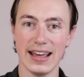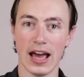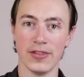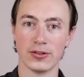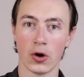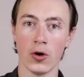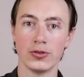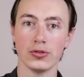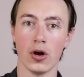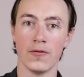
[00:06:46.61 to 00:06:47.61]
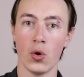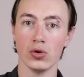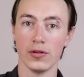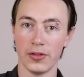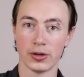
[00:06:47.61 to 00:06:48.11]
and the total of
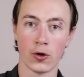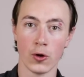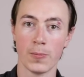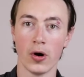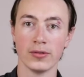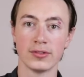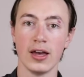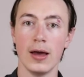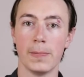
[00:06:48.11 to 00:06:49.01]
all of the coupons